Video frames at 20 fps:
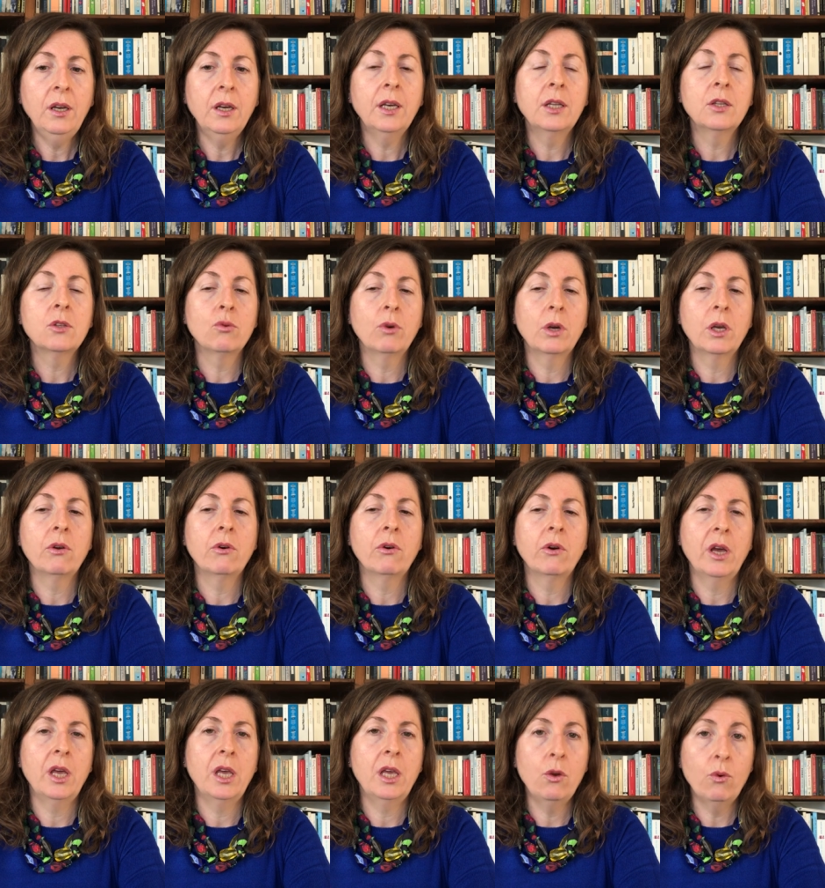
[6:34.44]
into
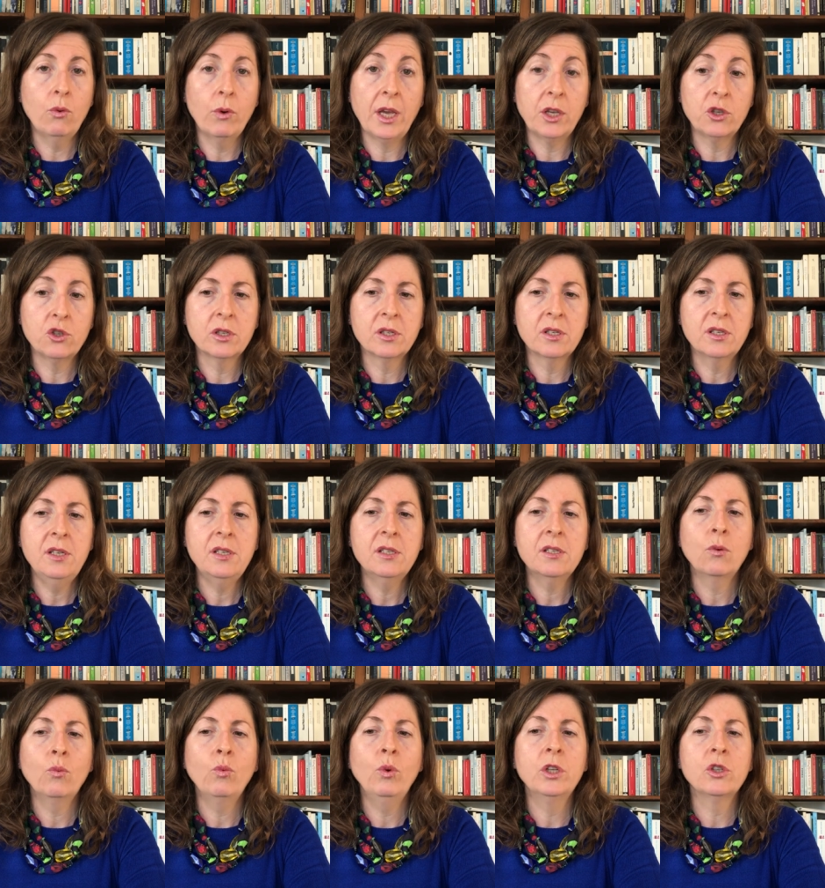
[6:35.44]
EU
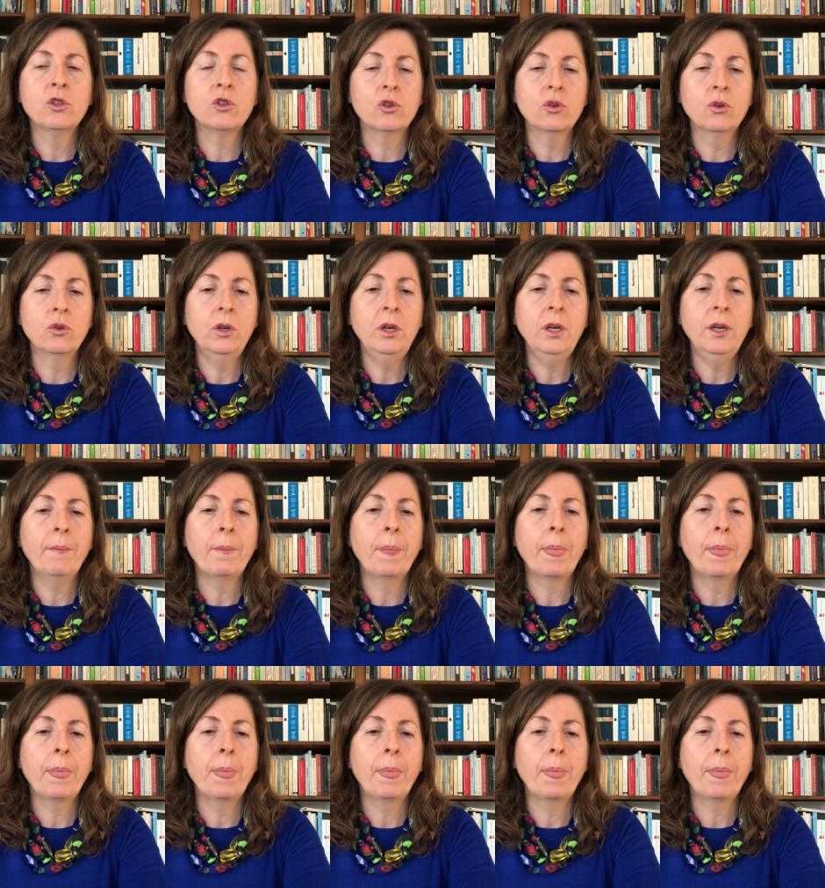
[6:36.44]
agencies will ensure